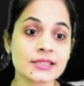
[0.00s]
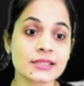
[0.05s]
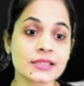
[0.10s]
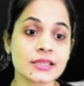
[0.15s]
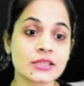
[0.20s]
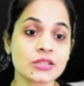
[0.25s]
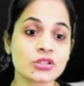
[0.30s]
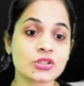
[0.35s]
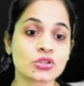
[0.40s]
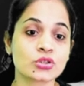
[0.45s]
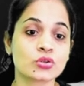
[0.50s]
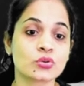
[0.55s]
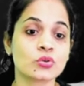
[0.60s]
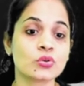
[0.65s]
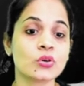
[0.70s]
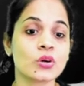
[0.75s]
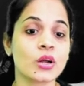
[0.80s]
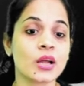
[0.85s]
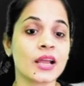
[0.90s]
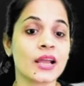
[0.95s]

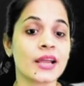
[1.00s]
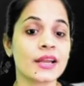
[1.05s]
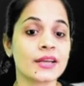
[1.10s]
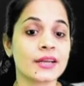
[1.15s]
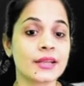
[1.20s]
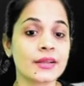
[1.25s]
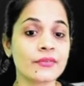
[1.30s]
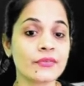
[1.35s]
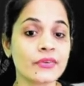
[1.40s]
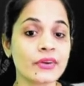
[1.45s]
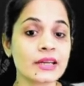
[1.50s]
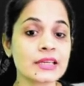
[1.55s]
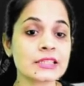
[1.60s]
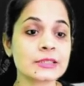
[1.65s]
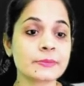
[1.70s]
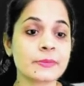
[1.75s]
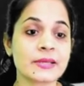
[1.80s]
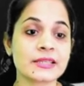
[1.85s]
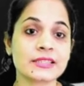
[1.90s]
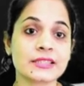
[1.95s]
into a different
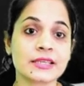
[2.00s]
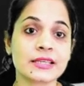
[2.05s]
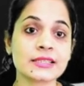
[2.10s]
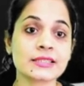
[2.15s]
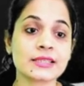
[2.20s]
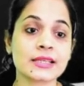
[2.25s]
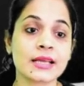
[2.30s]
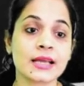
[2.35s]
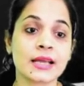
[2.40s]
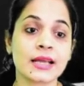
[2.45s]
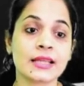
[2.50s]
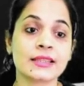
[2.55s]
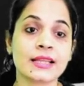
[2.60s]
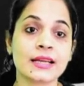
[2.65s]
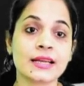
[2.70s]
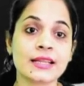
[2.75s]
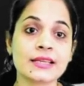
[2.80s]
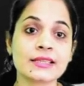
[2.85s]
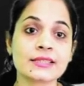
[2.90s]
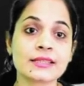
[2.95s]
species,
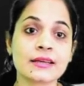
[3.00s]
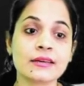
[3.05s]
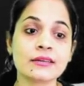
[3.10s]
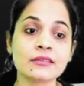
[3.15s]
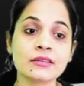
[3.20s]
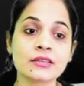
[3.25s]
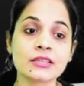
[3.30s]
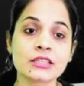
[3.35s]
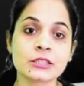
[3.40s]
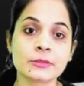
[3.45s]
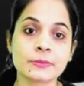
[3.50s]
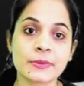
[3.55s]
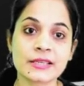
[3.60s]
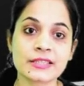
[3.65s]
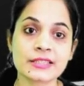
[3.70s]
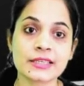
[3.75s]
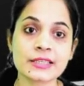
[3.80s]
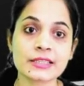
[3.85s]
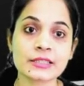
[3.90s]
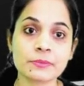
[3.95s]
that is the
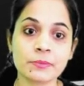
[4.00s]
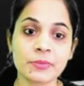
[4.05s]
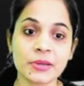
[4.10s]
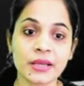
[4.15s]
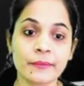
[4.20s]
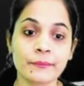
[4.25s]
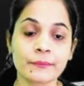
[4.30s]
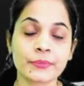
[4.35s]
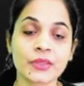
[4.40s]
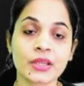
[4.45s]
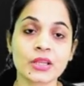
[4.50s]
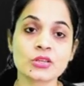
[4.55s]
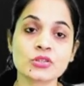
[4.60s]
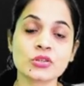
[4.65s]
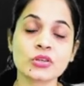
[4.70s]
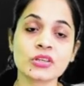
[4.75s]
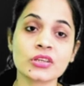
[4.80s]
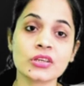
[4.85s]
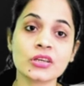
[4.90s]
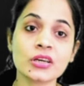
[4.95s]
species B.
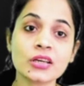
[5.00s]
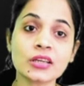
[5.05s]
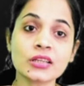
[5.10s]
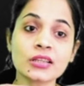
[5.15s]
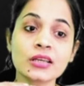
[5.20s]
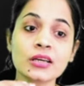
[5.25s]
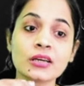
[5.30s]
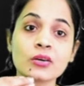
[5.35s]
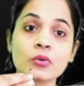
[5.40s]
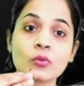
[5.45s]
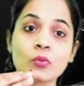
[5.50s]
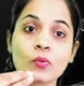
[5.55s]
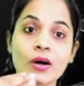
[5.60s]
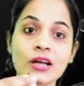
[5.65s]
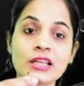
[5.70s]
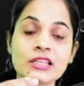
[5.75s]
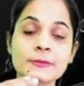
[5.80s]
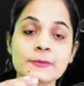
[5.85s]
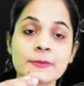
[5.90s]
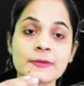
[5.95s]
So here the
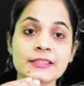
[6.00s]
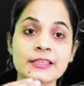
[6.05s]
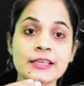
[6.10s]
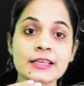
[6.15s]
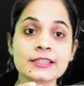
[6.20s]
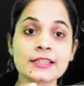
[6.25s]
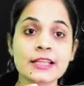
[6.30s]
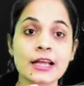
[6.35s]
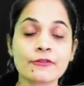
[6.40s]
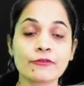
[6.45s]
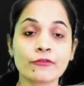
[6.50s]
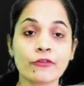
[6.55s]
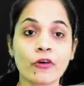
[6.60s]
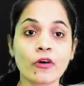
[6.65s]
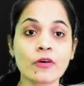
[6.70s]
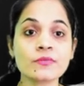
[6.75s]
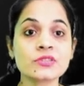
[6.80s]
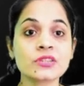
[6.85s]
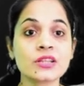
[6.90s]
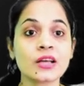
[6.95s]
one species that
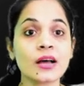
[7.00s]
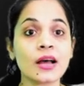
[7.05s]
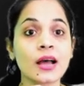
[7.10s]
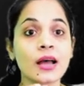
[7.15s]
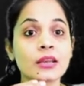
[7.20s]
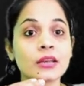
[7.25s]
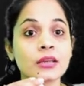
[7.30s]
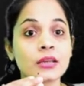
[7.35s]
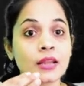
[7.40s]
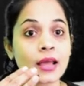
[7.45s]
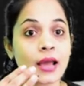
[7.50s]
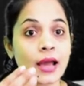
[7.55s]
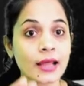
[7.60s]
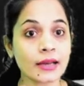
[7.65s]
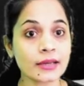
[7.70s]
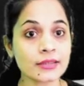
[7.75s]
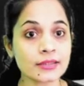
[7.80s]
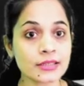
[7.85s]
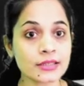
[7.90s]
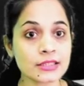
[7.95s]
forms the
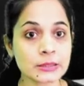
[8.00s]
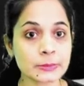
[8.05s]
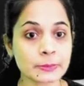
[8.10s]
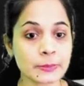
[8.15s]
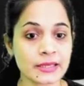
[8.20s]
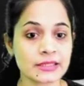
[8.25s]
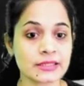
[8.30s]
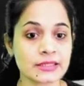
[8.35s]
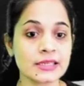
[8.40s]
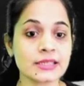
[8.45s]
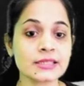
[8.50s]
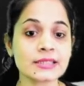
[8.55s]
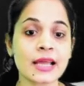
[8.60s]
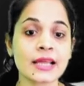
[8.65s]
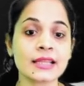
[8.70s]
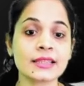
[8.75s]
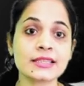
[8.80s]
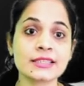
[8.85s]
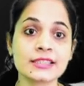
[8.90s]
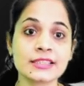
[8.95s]
another species,
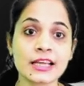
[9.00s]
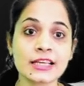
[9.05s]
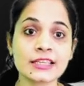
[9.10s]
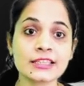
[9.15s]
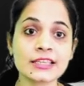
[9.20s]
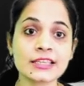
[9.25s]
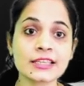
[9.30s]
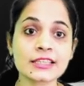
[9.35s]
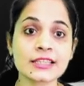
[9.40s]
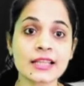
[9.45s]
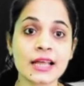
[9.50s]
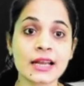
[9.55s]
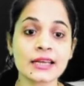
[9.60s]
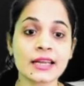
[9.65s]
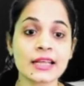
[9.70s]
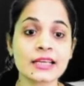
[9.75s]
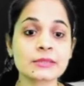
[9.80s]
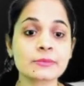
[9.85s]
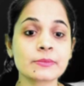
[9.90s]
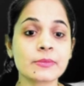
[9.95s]
and the changes that
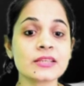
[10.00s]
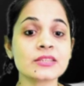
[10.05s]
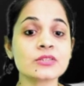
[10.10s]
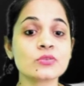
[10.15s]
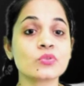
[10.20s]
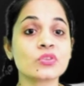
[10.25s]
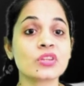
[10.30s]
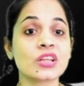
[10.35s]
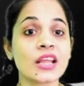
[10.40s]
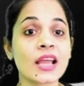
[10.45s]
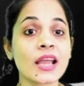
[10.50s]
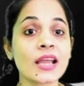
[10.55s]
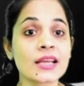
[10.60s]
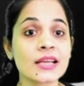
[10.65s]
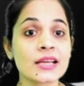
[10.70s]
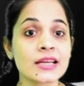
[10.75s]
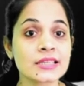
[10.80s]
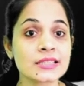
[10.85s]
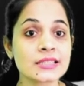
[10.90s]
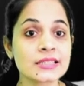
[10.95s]
takes place within a
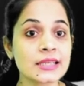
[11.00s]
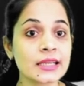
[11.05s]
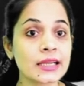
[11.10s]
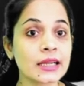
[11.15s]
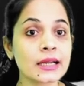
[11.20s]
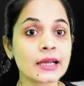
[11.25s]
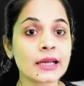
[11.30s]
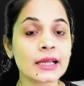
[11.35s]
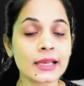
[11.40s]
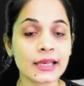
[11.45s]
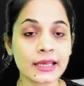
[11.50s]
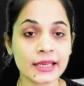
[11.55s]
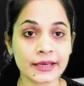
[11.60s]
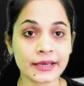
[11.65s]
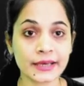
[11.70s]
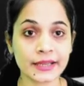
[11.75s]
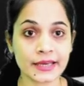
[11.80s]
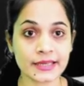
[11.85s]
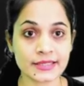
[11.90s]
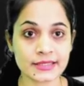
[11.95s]
single
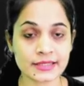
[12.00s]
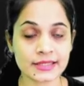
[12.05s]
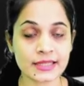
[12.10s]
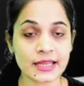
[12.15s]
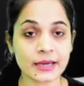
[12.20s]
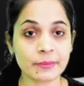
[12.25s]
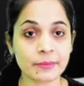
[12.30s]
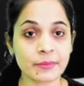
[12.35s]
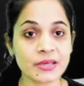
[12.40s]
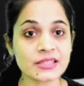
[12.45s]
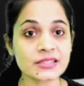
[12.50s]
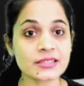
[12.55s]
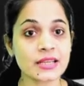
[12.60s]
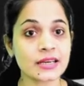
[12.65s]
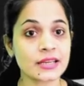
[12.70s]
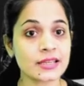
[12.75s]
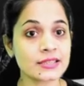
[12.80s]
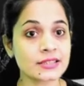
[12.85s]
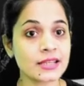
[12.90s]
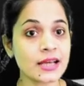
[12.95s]
lineage, that means
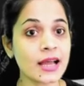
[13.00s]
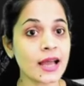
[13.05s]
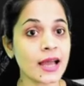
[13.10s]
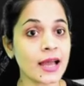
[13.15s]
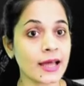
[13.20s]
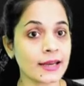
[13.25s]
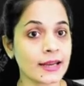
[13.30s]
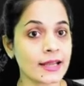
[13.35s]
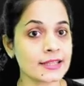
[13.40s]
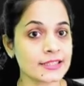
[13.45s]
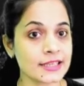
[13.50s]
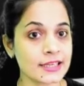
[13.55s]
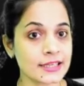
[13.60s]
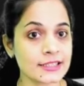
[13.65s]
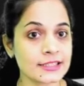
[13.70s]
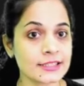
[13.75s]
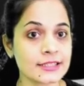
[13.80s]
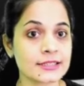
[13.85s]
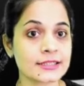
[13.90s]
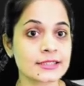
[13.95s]
that is the
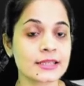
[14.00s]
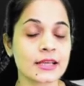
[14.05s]
anagenesis.